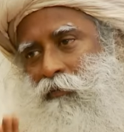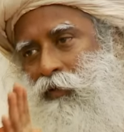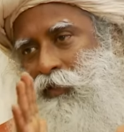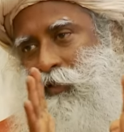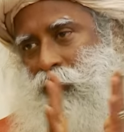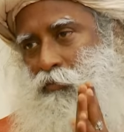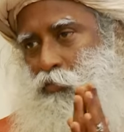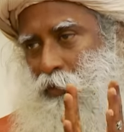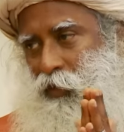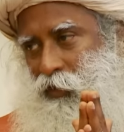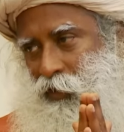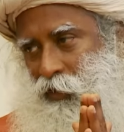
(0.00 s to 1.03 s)
which is
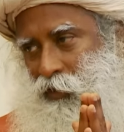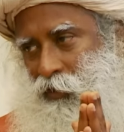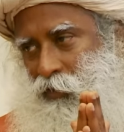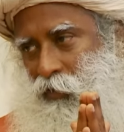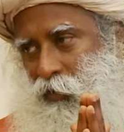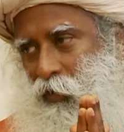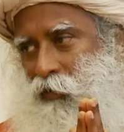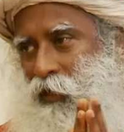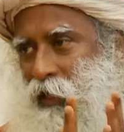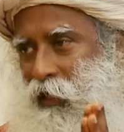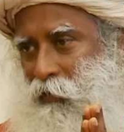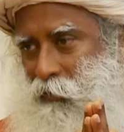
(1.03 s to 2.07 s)
imprinted on
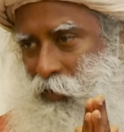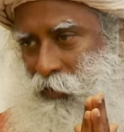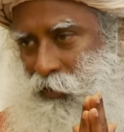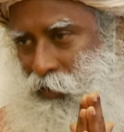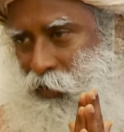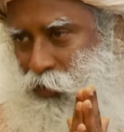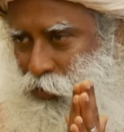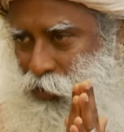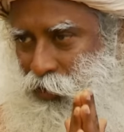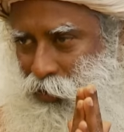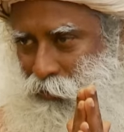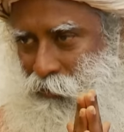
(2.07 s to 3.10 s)
the elements in your
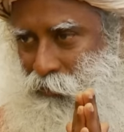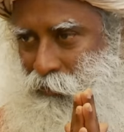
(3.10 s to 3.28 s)
system.